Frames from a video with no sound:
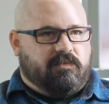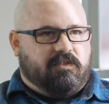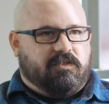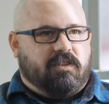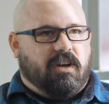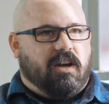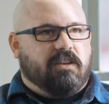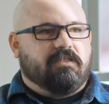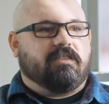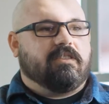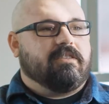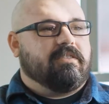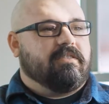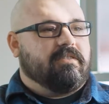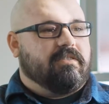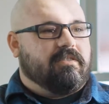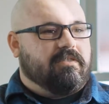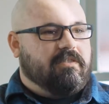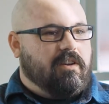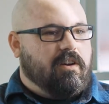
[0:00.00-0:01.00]

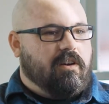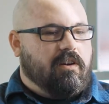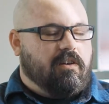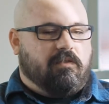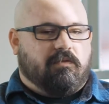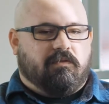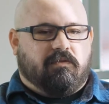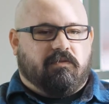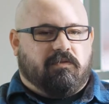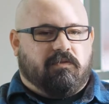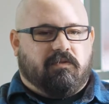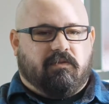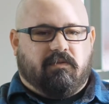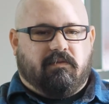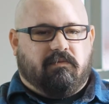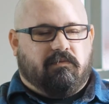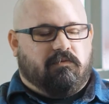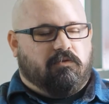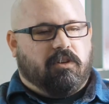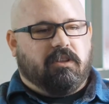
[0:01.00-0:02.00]
dozens of
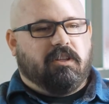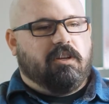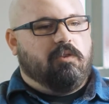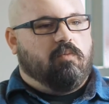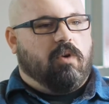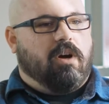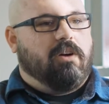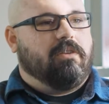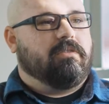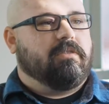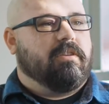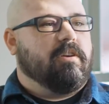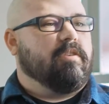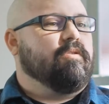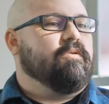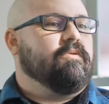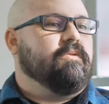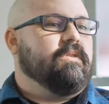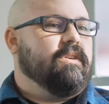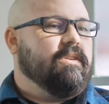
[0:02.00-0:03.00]
really
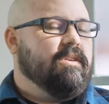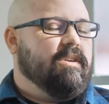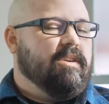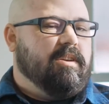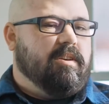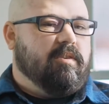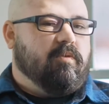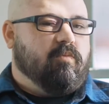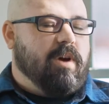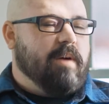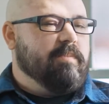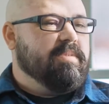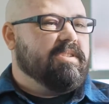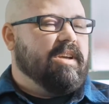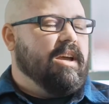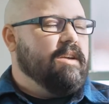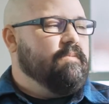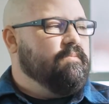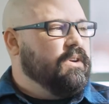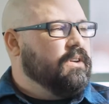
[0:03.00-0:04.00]
well-known
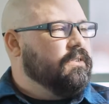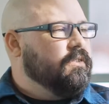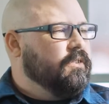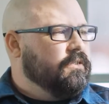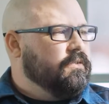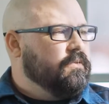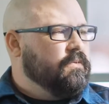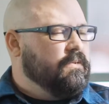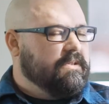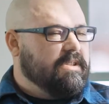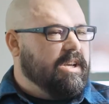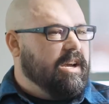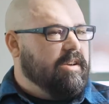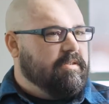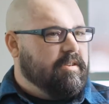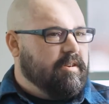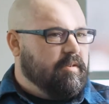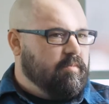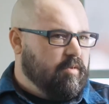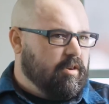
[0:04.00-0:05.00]
website builder tools out
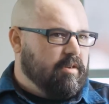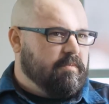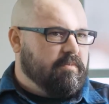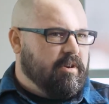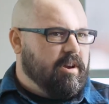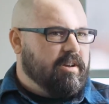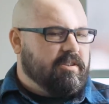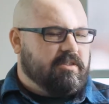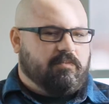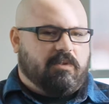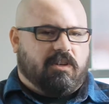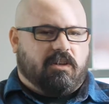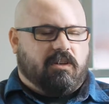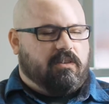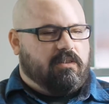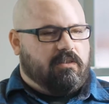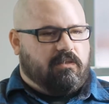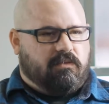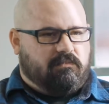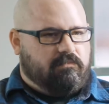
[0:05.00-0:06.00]
there, WordPress
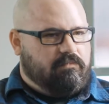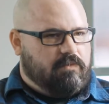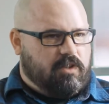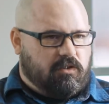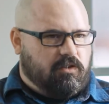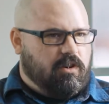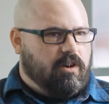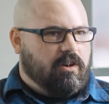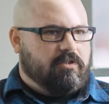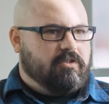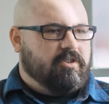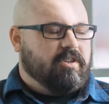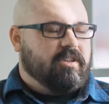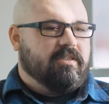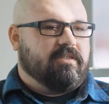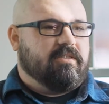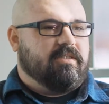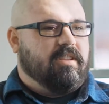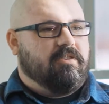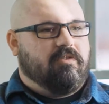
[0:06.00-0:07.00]
being the
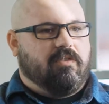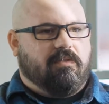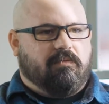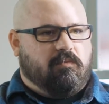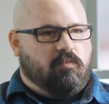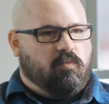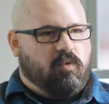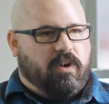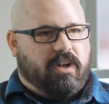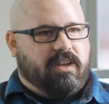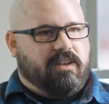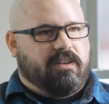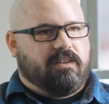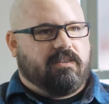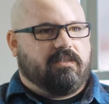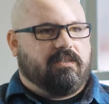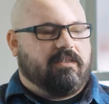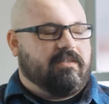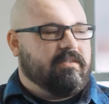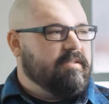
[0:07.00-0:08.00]
largest. Then you have
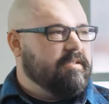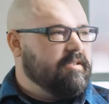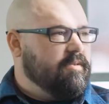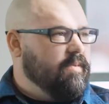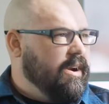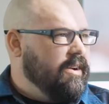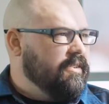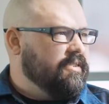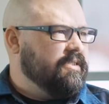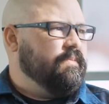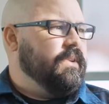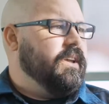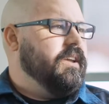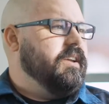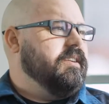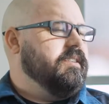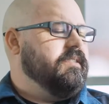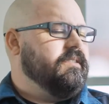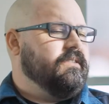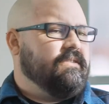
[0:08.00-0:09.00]
Wix and
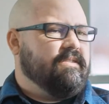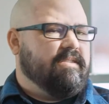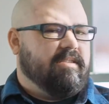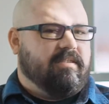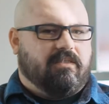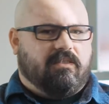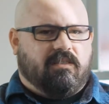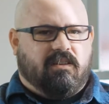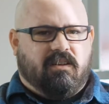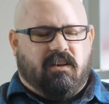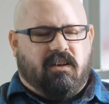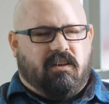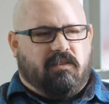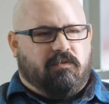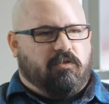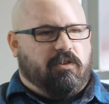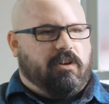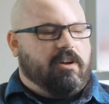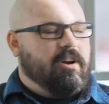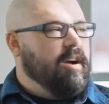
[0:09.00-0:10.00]
Squarespace, and
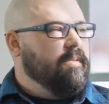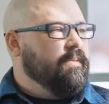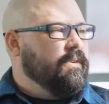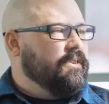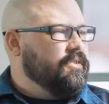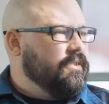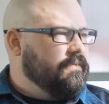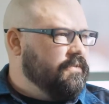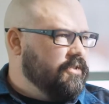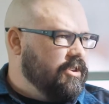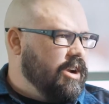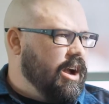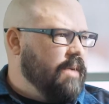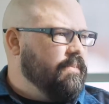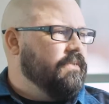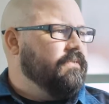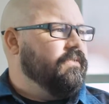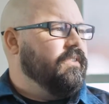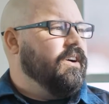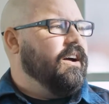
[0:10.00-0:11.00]
for e-commerce you have
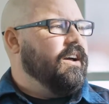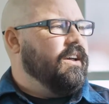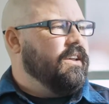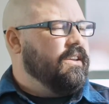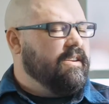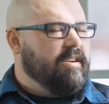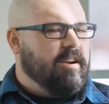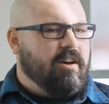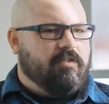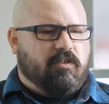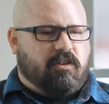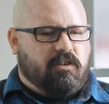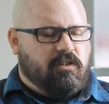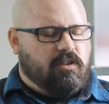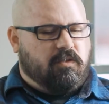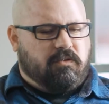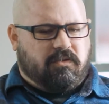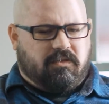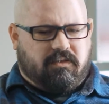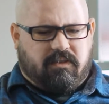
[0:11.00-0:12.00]
Shopify and other
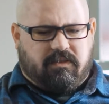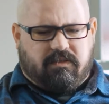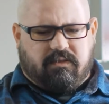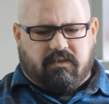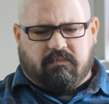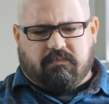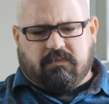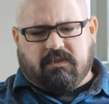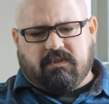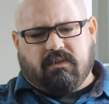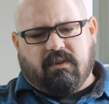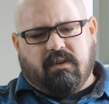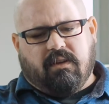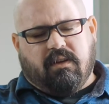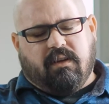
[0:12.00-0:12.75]
closed systems.